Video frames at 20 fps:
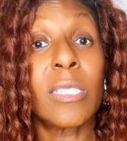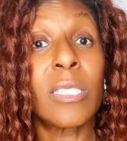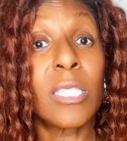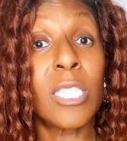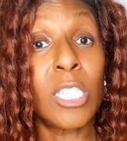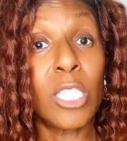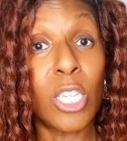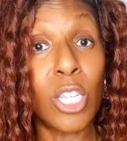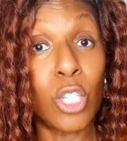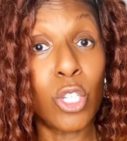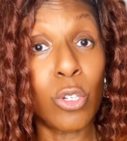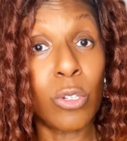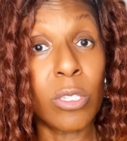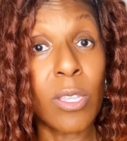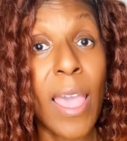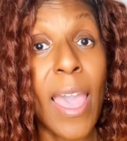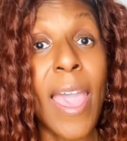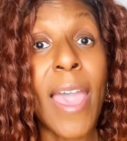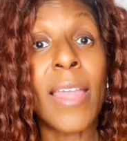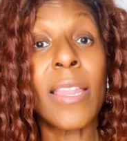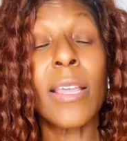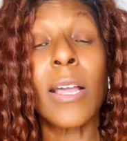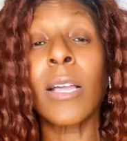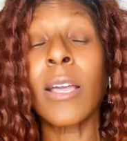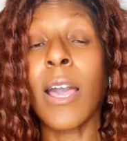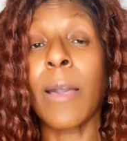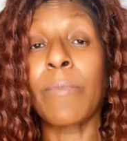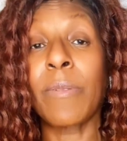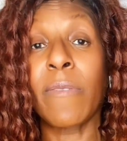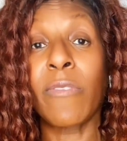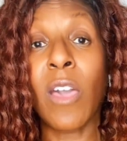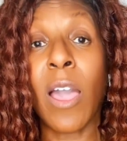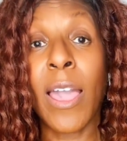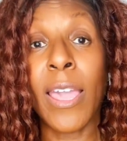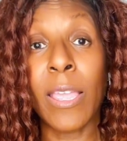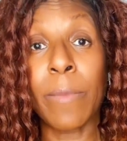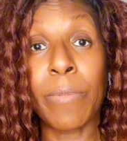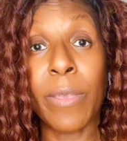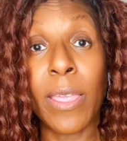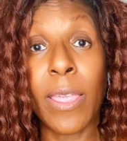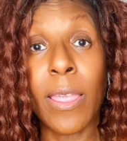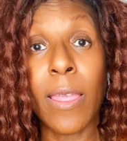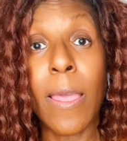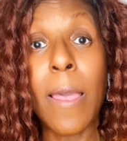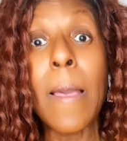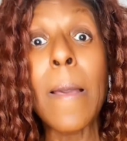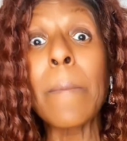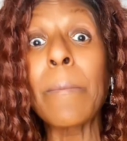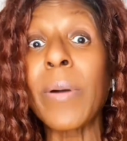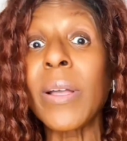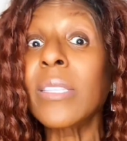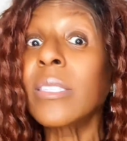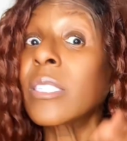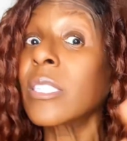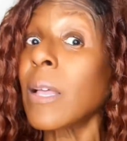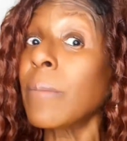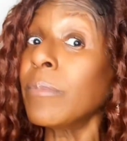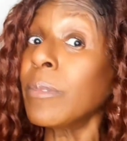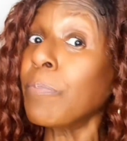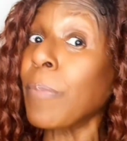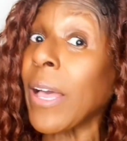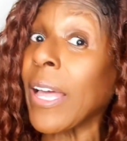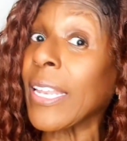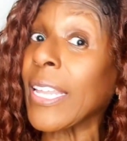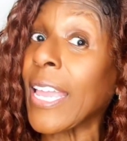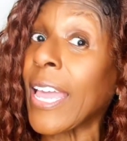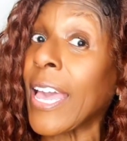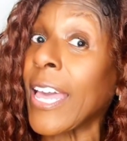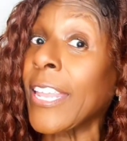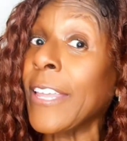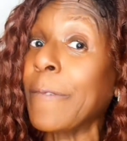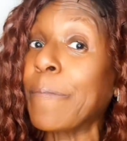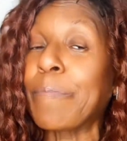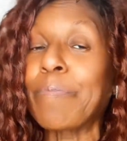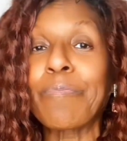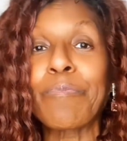the teachers had a copy of the IEP, but somebody had it.